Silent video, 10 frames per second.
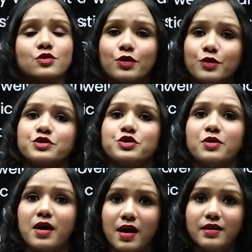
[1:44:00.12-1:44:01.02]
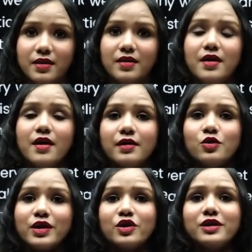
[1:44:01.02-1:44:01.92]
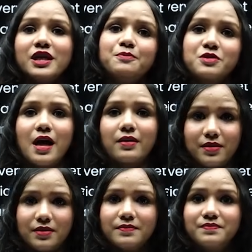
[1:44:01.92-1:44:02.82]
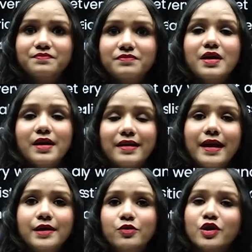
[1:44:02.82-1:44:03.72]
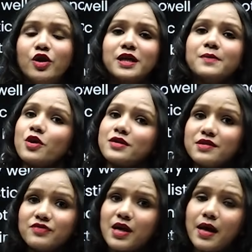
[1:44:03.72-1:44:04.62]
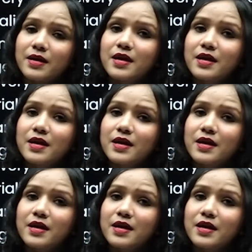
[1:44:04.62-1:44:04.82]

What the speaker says: close to your heart, you cannot keep stuck, right? You cannot keep yourself stuck.